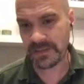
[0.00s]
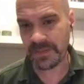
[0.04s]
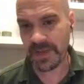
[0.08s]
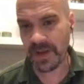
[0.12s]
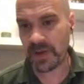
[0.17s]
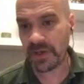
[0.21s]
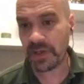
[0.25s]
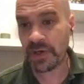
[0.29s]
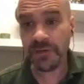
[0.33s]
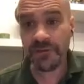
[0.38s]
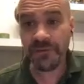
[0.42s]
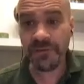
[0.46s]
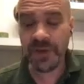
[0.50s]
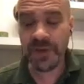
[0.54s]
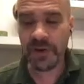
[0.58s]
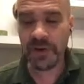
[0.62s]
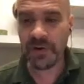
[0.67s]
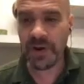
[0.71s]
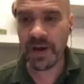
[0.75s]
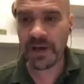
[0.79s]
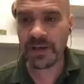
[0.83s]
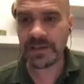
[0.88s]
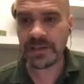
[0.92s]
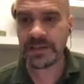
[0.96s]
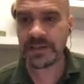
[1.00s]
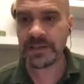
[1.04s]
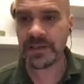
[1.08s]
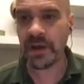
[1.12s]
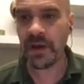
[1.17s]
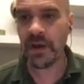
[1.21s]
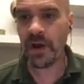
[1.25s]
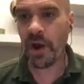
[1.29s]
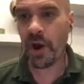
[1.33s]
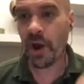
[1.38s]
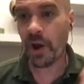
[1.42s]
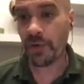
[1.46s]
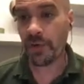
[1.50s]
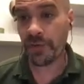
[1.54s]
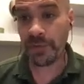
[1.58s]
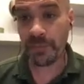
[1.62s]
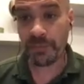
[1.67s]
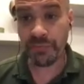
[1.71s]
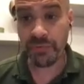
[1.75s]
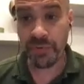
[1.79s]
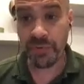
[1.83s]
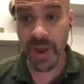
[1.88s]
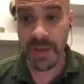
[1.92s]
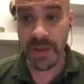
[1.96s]
Now, interferons are the
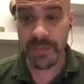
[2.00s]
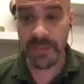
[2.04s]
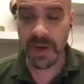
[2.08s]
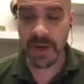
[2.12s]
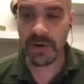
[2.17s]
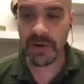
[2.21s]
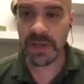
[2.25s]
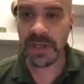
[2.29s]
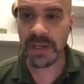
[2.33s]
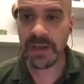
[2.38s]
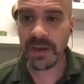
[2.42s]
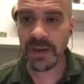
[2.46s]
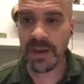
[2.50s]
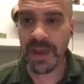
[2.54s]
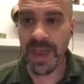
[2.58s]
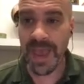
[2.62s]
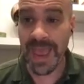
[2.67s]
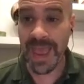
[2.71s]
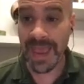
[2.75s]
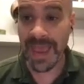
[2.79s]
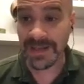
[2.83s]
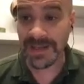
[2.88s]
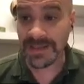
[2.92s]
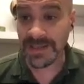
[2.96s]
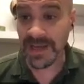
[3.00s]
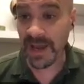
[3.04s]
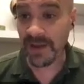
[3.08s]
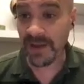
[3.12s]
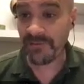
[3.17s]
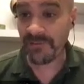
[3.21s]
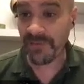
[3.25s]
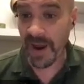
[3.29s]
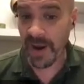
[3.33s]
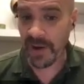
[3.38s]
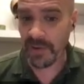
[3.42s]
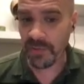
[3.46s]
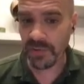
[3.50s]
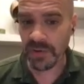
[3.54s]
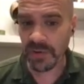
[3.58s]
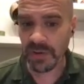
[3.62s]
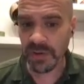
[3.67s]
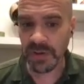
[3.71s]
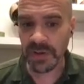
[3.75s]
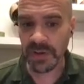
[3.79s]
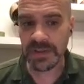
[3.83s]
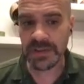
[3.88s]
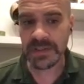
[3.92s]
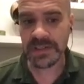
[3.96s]
primary
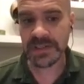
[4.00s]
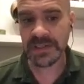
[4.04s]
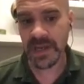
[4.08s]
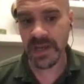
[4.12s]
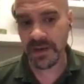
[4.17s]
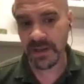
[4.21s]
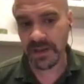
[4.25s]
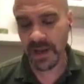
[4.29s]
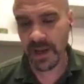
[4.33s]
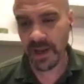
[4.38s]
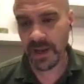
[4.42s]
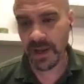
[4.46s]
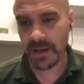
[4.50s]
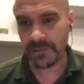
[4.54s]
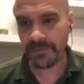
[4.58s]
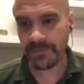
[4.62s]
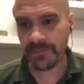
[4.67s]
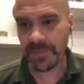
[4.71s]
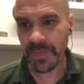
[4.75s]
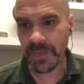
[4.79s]
antiviral cytokine.